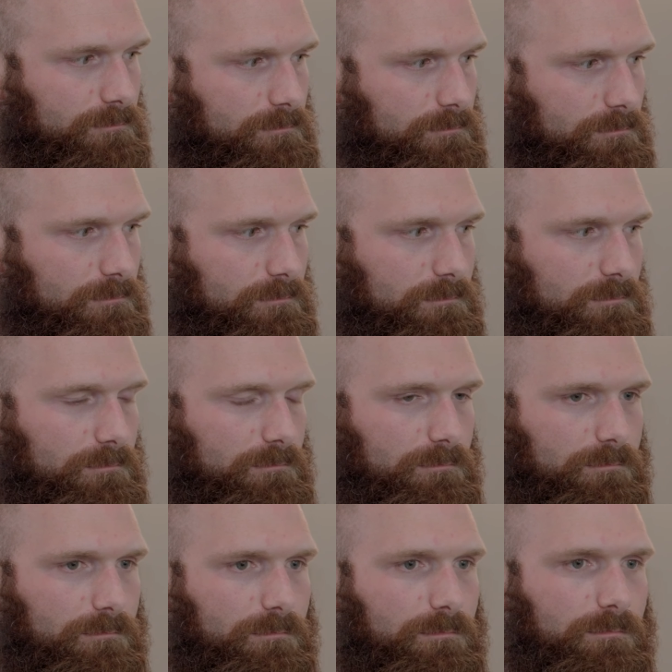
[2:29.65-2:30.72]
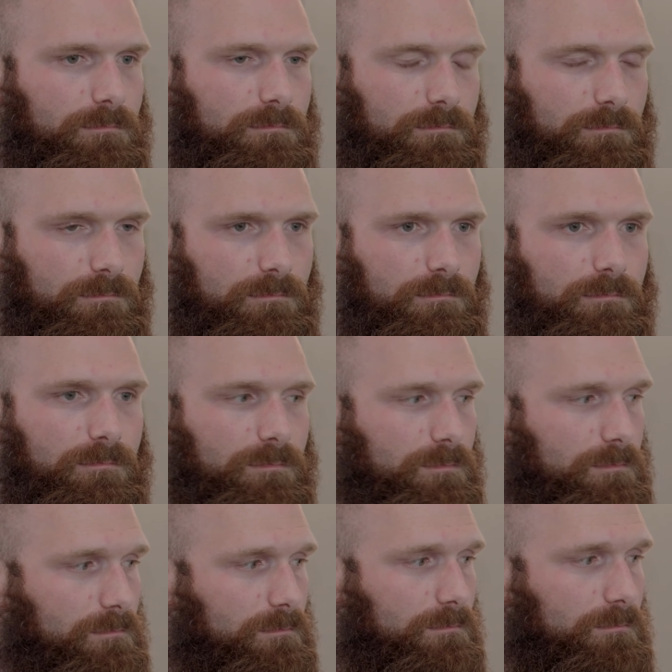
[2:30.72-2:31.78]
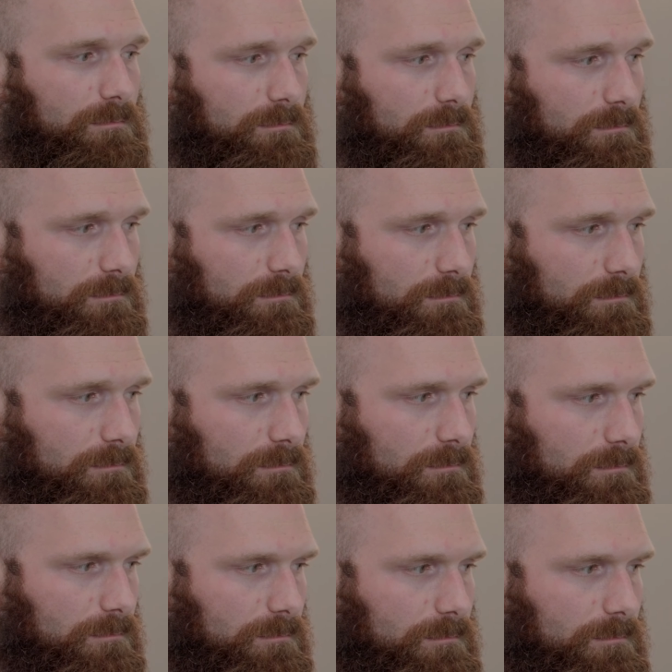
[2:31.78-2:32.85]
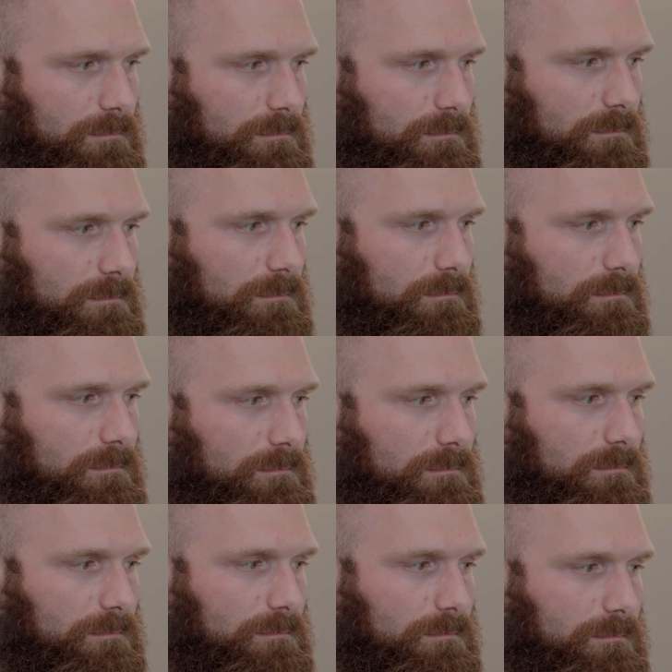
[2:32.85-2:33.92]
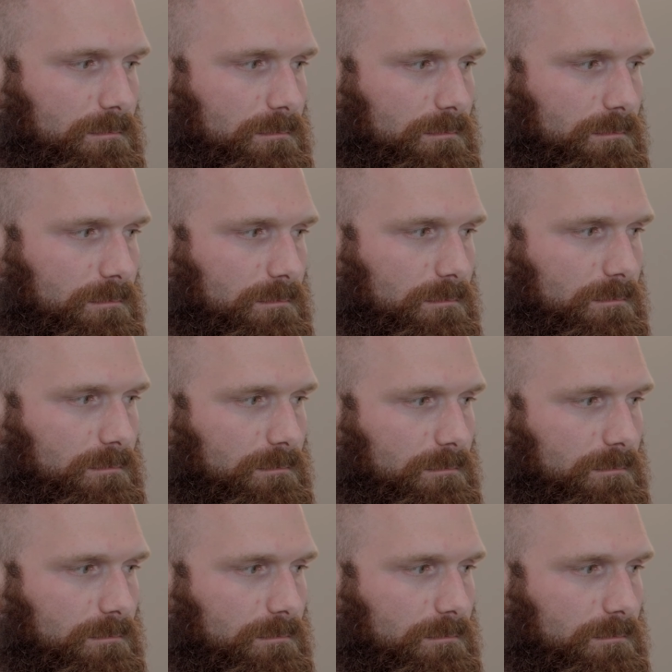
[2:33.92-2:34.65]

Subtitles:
(not speaking)